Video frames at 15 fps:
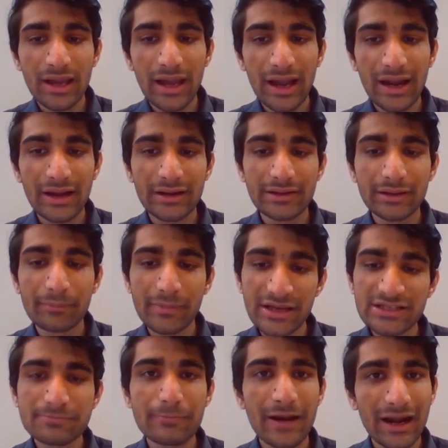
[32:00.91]
And the
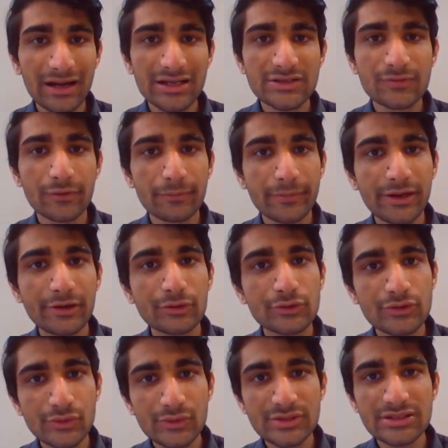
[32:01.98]
best practice would be to
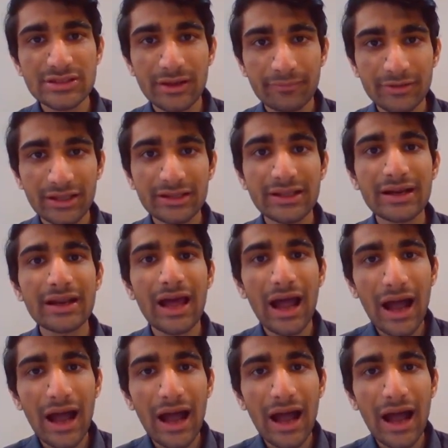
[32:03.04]
choose something that